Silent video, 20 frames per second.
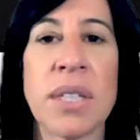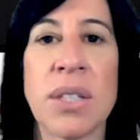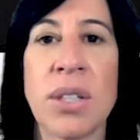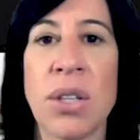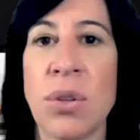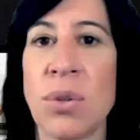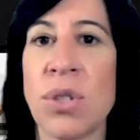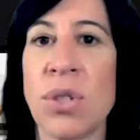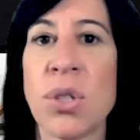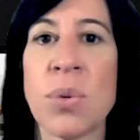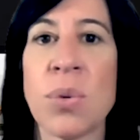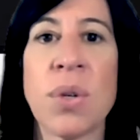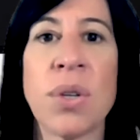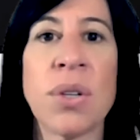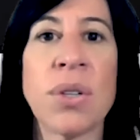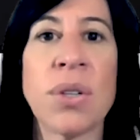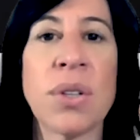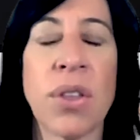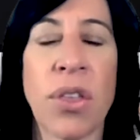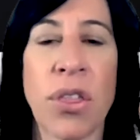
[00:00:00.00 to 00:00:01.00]

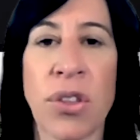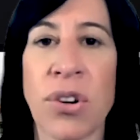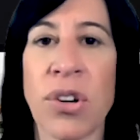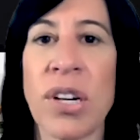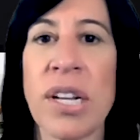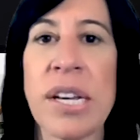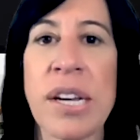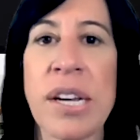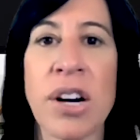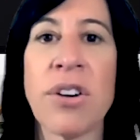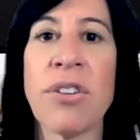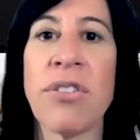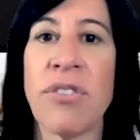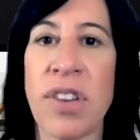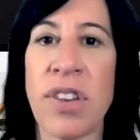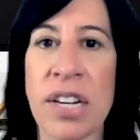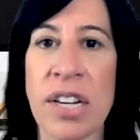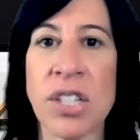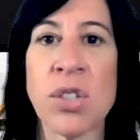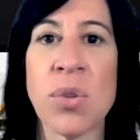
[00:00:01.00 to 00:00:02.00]
usual 30-year
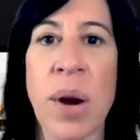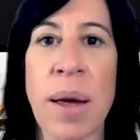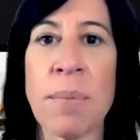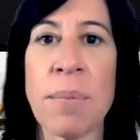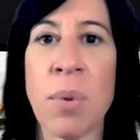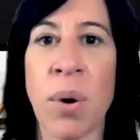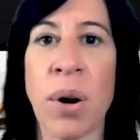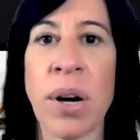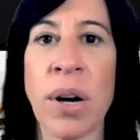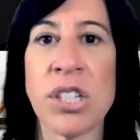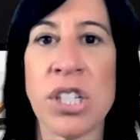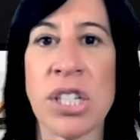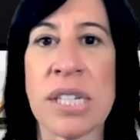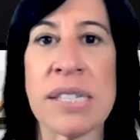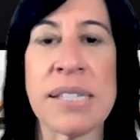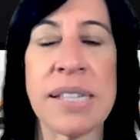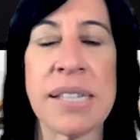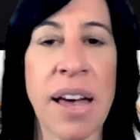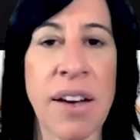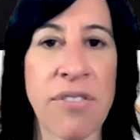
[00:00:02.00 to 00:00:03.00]
fixed rate
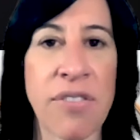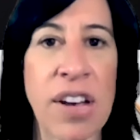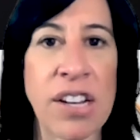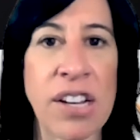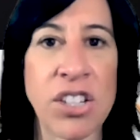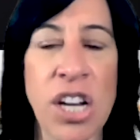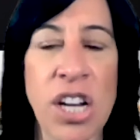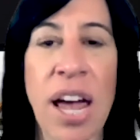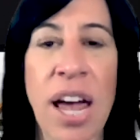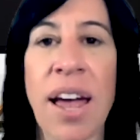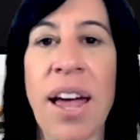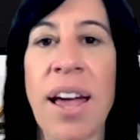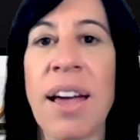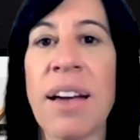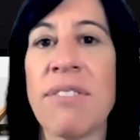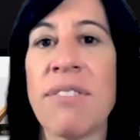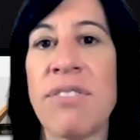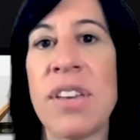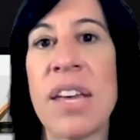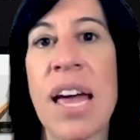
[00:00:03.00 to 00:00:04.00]
mortgages,
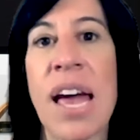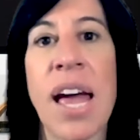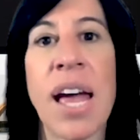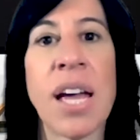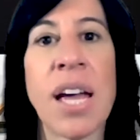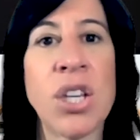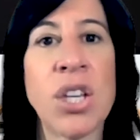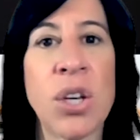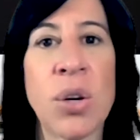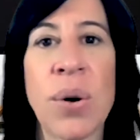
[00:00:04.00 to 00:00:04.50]
FHA, VA,